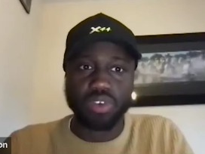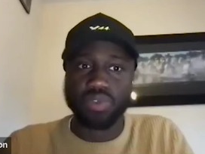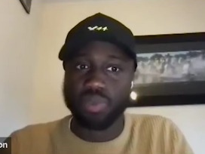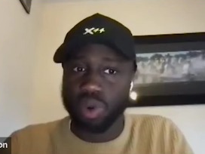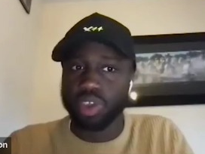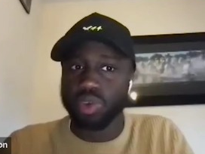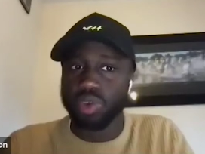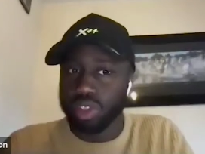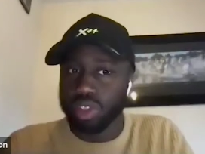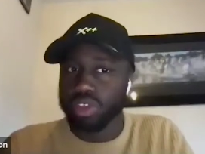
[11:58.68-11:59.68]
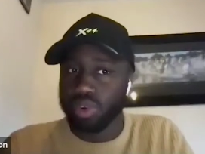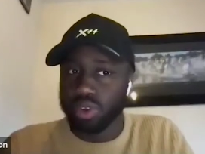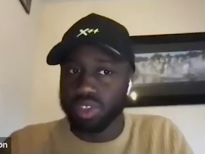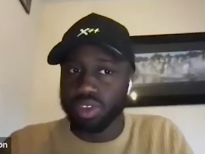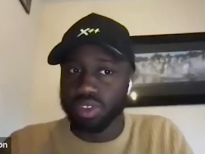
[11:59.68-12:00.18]
of what you want to
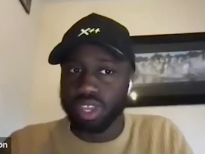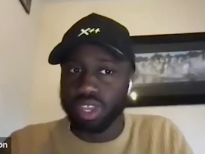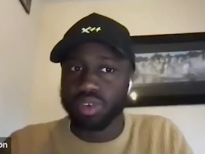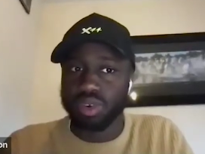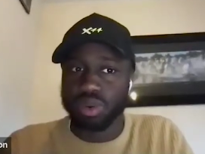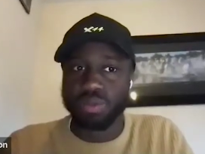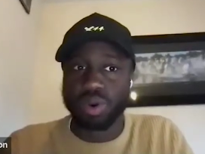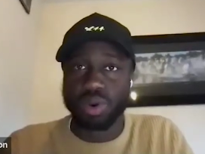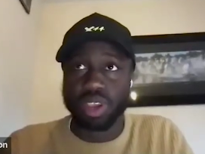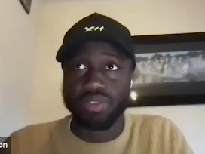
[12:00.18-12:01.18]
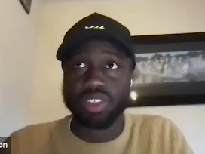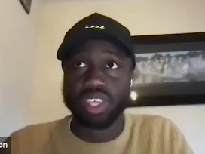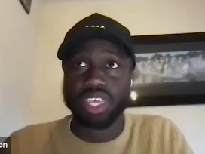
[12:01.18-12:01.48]
focus on. It took Motivez